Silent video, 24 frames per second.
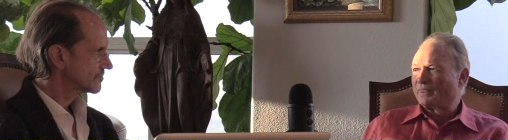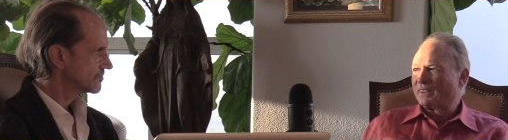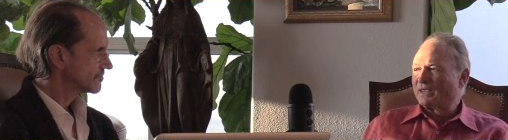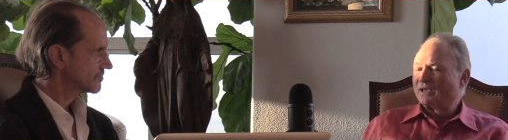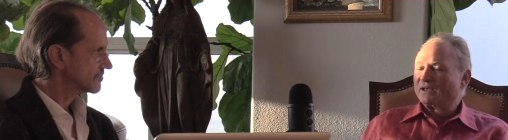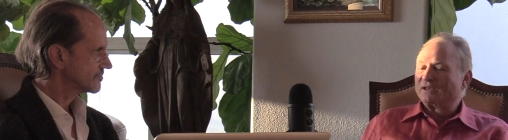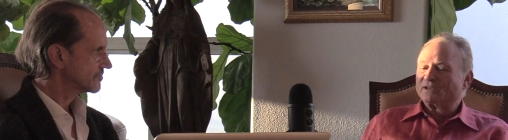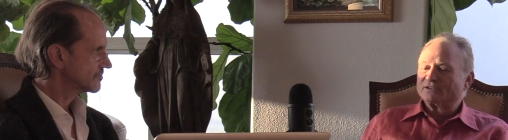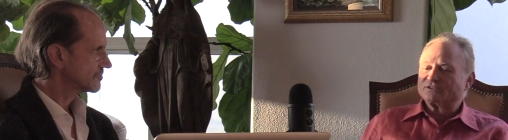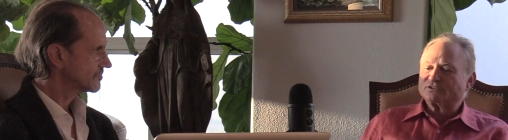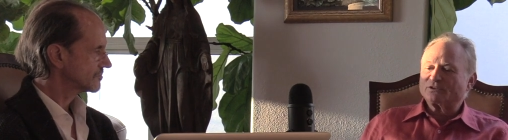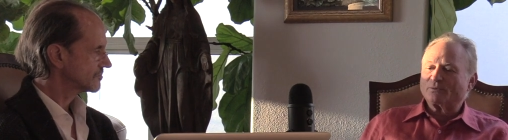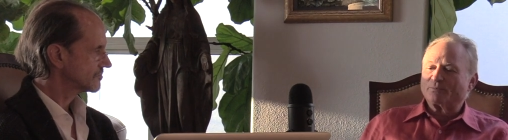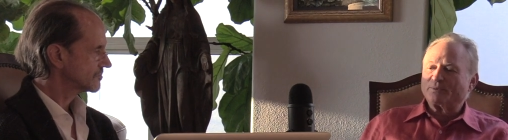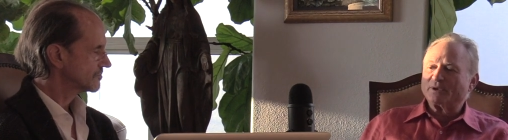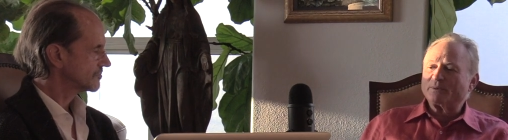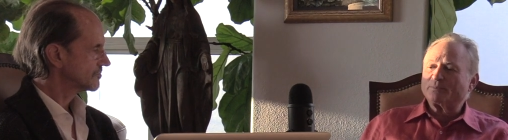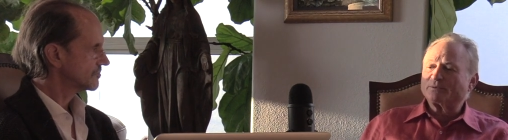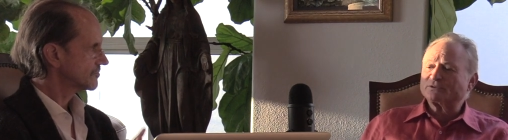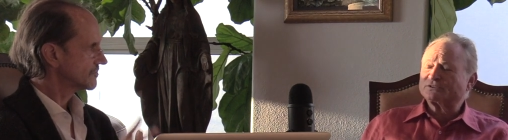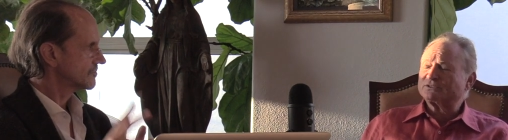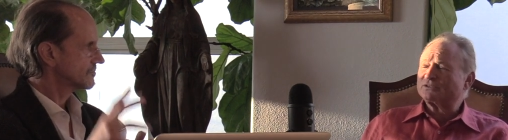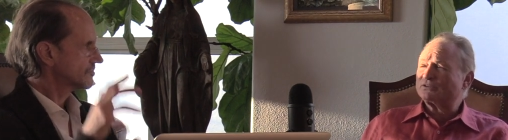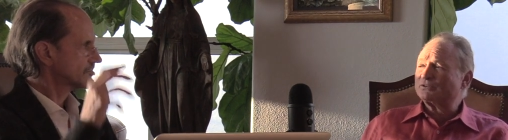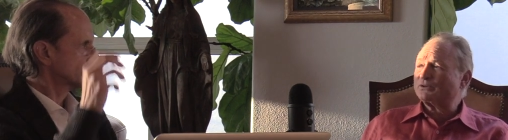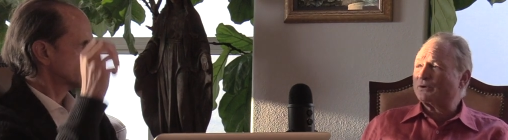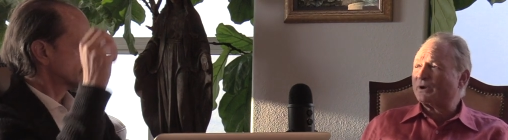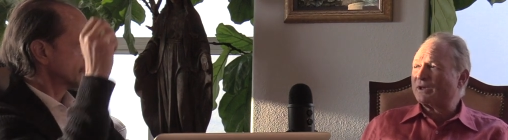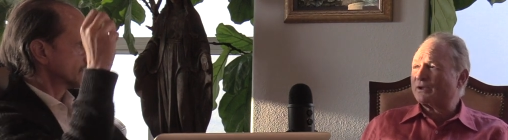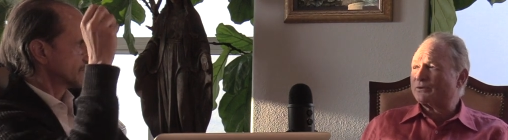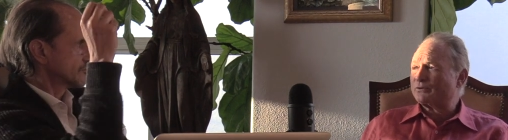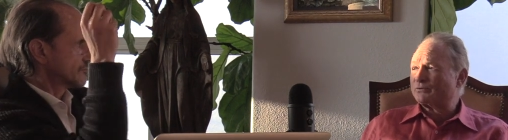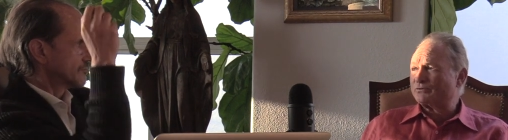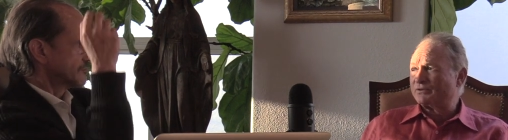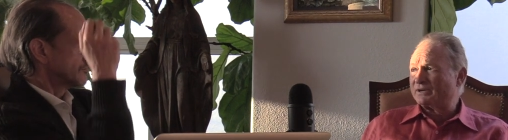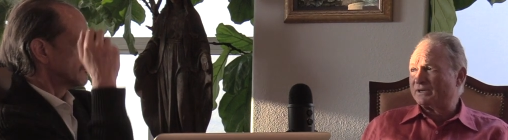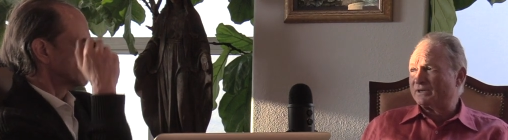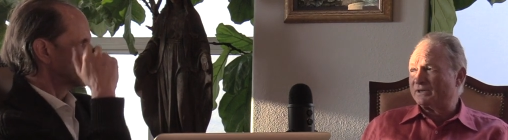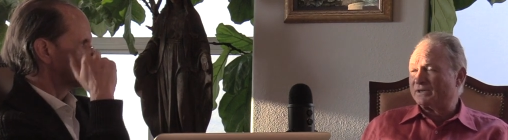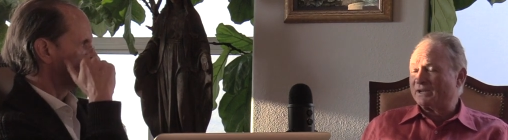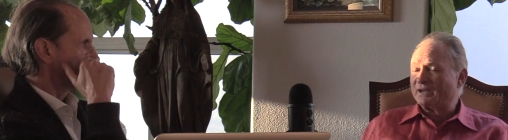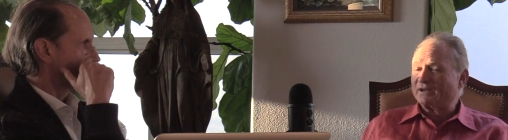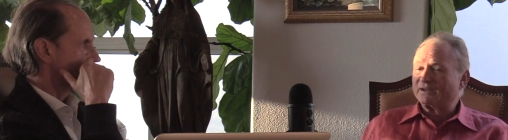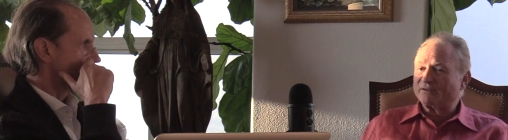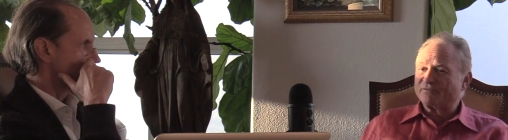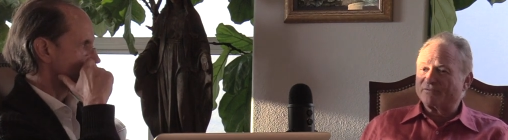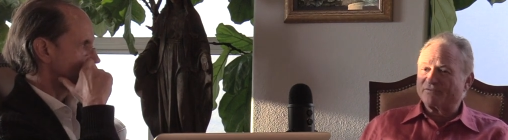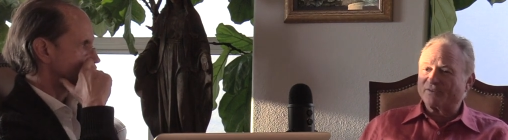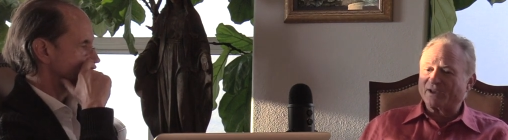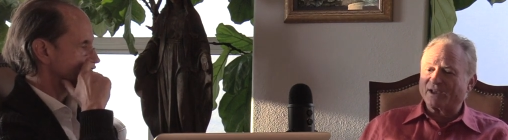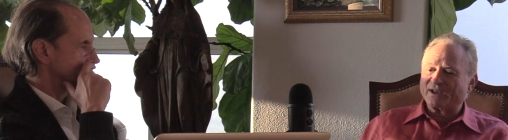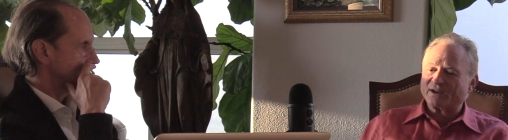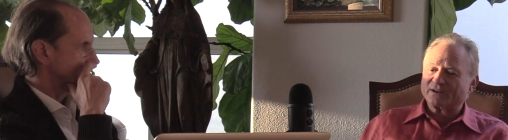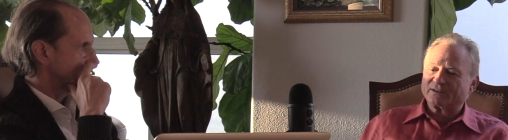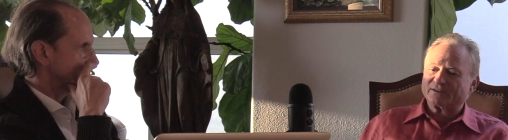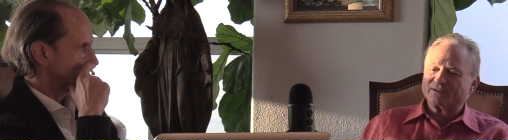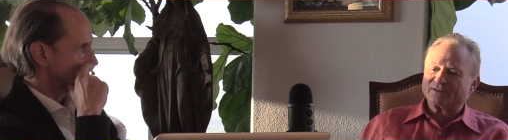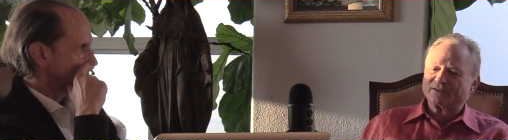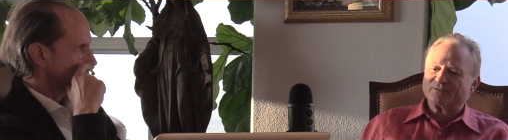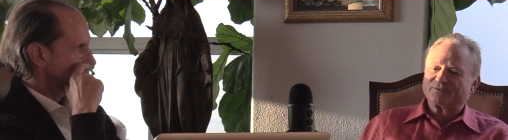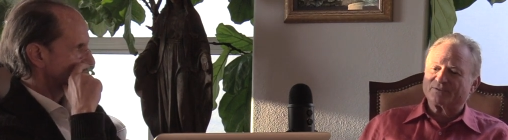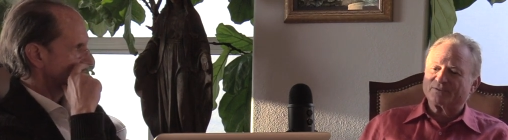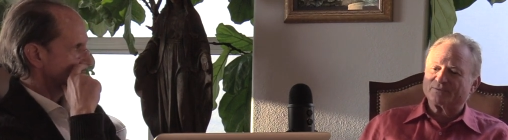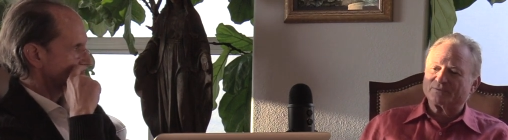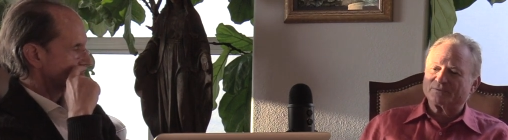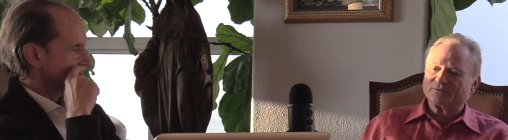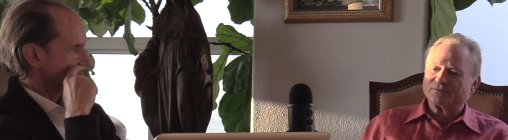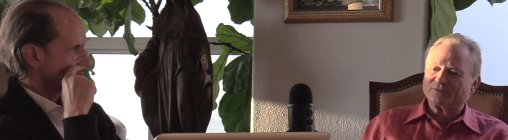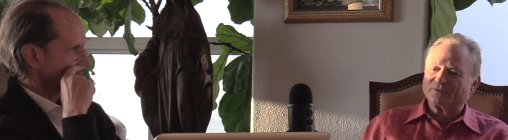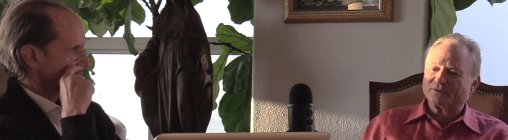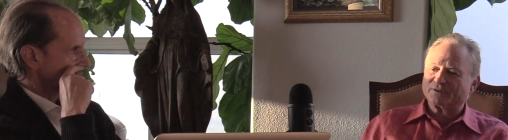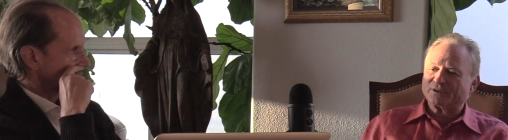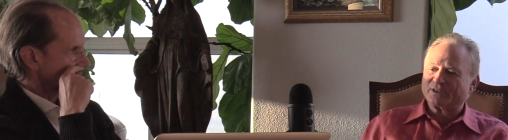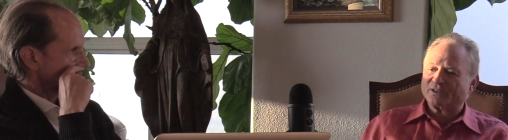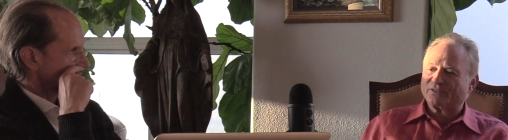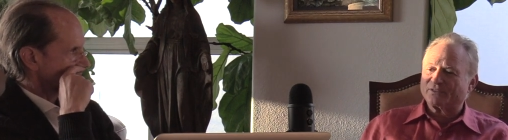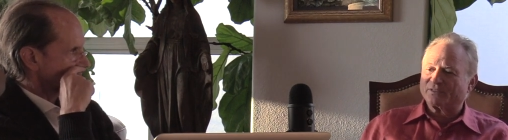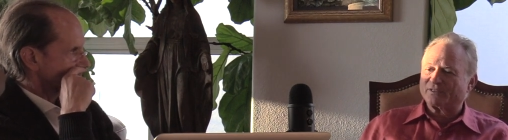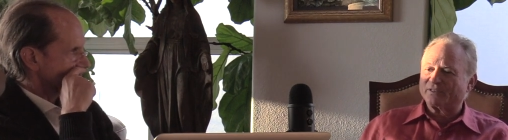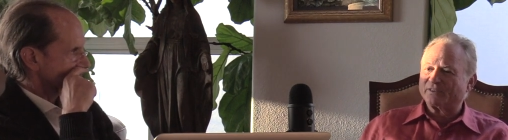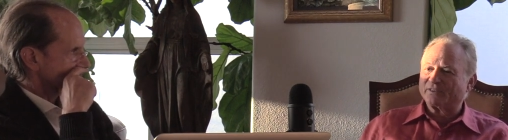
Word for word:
Speaker 1: Mm-hmm. So people still know how to read. And in fact, if you look at